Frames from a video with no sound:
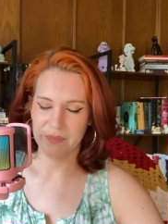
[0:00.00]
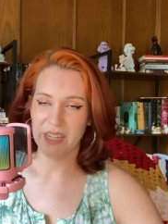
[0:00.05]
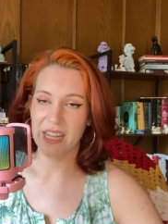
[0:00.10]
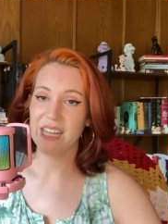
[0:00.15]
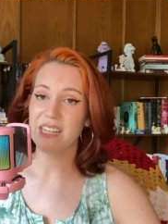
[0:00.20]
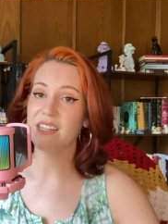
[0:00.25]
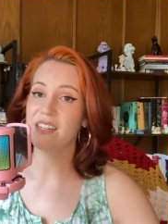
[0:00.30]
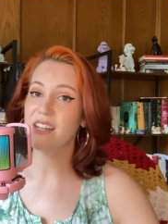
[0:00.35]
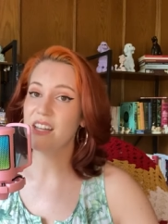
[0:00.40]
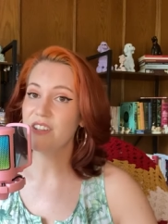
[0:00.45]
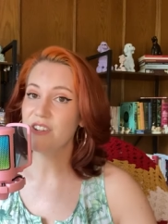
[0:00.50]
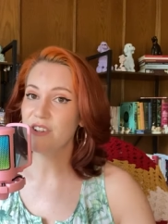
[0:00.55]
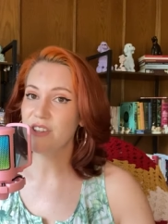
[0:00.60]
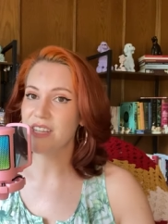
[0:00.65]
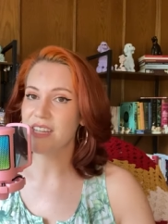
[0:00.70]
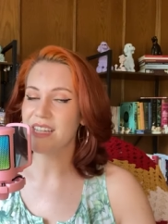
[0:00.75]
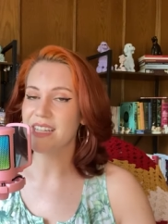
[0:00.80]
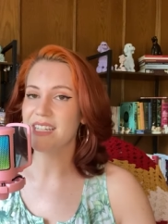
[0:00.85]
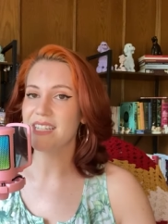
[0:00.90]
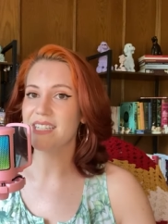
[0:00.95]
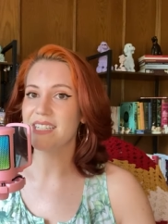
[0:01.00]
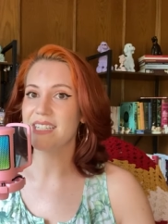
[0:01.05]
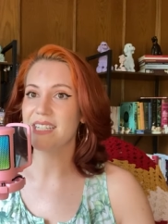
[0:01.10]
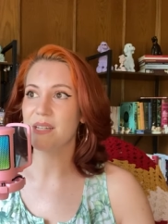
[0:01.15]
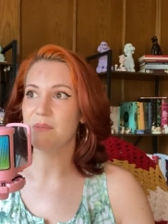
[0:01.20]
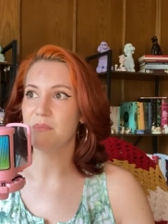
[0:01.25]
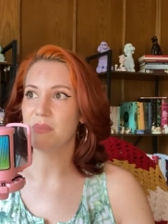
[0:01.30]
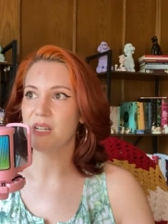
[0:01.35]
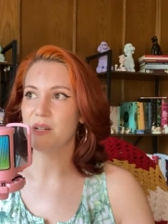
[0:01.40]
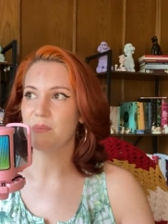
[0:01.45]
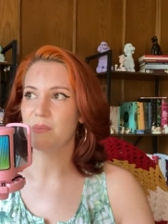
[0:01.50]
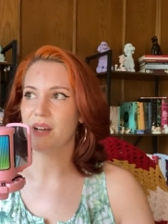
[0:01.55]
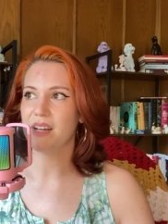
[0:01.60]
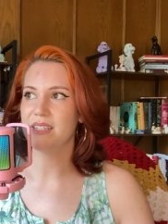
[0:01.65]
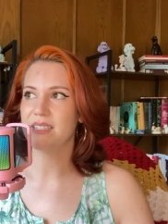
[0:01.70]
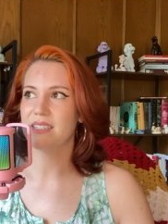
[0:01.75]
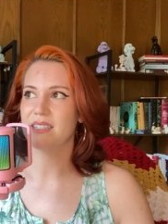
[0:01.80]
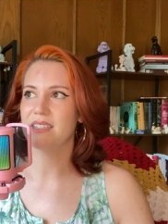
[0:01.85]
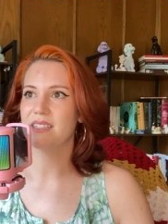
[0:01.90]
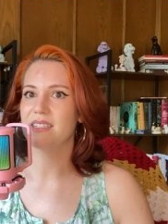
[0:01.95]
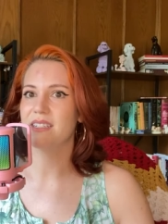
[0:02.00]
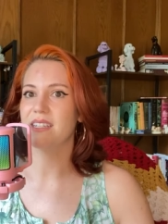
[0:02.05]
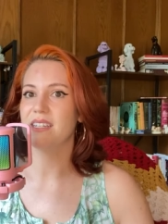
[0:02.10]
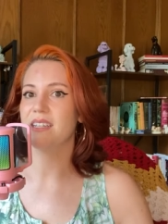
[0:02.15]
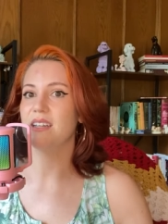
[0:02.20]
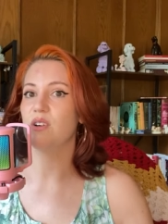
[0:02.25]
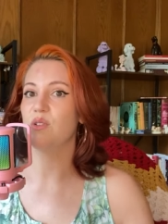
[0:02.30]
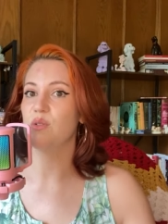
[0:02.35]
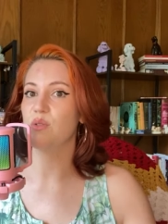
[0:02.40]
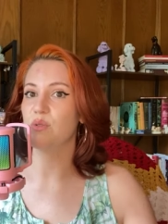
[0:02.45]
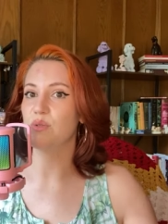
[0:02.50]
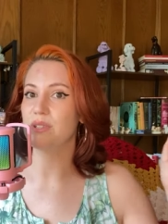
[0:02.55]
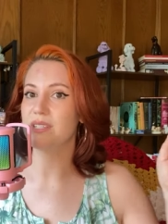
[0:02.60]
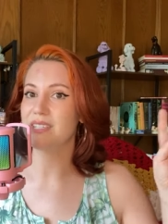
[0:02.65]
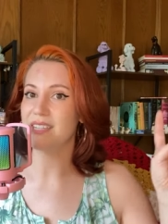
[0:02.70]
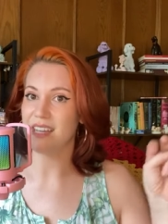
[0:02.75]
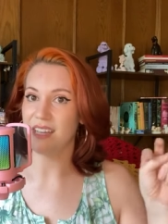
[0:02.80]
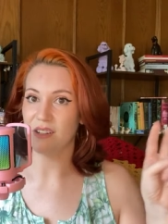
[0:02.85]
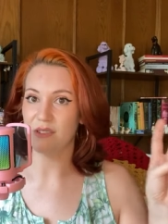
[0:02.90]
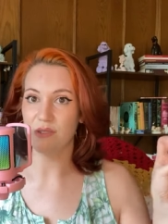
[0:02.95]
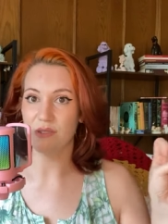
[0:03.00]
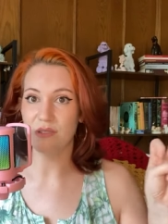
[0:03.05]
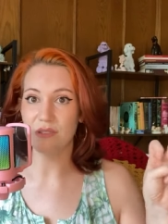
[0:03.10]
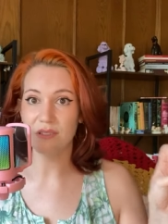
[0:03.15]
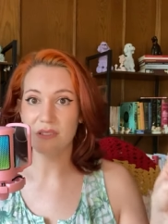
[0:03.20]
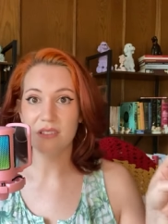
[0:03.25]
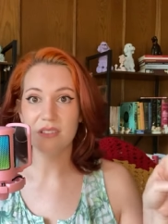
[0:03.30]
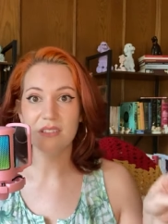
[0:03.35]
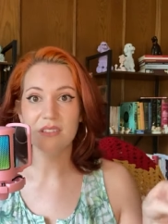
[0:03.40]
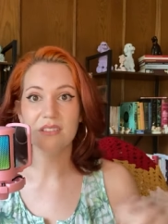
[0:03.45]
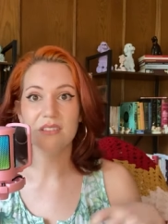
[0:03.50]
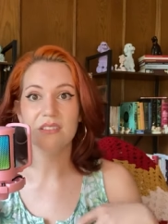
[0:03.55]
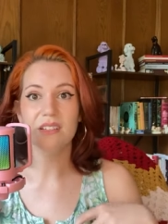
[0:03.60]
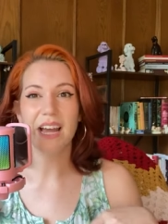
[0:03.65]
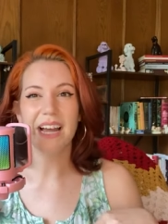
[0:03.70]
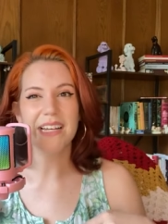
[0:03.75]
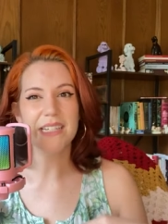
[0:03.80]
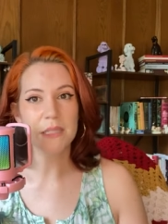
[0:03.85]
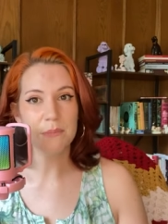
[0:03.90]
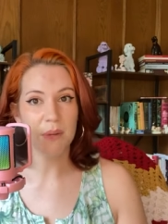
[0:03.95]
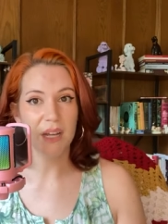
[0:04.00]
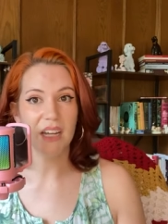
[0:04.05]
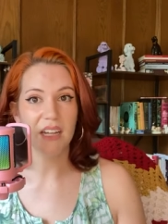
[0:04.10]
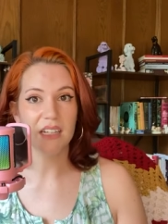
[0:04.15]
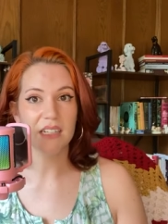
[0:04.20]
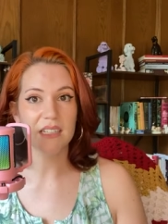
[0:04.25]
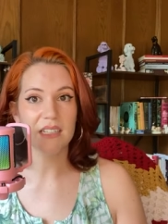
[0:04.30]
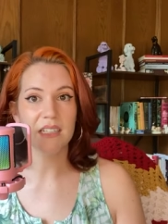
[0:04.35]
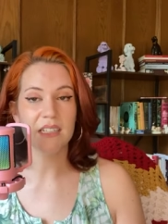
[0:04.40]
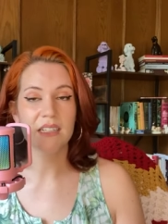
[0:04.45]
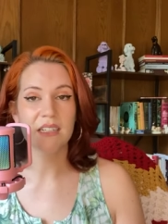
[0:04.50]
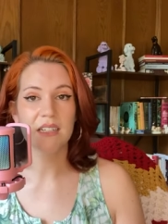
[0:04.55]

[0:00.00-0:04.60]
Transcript: And another thing is it minimizes the whole scandal aspect.